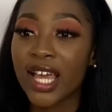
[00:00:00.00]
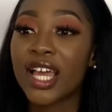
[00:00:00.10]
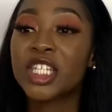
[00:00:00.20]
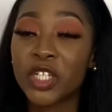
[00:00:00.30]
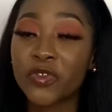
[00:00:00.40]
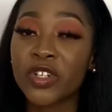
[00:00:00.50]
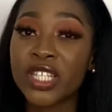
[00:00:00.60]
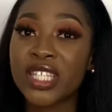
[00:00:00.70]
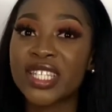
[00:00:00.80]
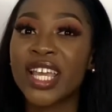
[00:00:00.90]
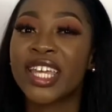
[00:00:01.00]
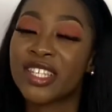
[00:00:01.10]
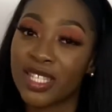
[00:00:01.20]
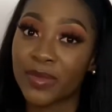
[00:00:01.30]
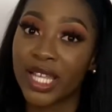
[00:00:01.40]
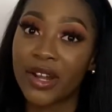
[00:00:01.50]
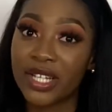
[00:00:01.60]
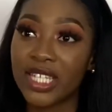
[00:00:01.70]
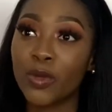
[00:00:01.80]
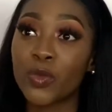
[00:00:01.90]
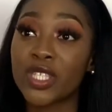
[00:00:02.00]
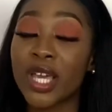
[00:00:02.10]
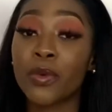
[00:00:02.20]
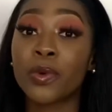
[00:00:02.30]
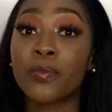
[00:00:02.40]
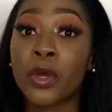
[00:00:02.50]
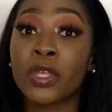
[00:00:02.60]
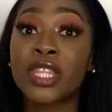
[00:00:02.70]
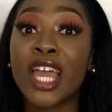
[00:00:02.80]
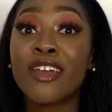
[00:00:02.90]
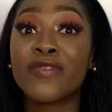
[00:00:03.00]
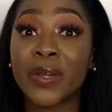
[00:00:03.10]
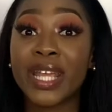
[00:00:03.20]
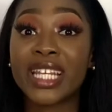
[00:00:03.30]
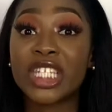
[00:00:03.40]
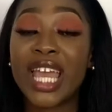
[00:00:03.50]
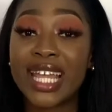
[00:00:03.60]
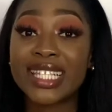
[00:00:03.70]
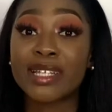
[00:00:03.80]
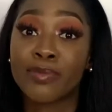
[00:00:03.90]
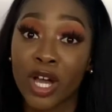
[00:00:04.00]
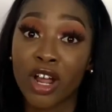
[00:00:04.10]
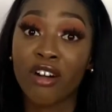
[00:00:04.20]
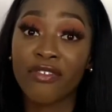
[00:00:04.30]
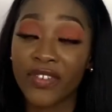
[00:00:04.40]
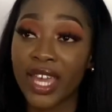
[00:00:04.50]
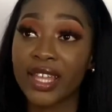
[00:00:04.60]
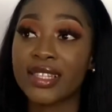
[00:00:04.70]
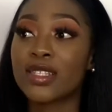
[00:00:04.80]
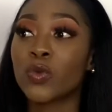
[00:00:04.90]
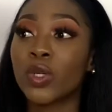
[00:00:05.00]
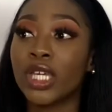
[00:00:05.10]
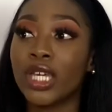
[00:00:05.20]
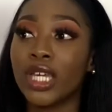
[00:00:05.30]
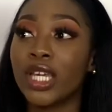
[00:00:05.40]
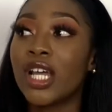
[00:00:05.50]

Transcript: a difference yet a similarity, was that we were both very intense about our faiths. We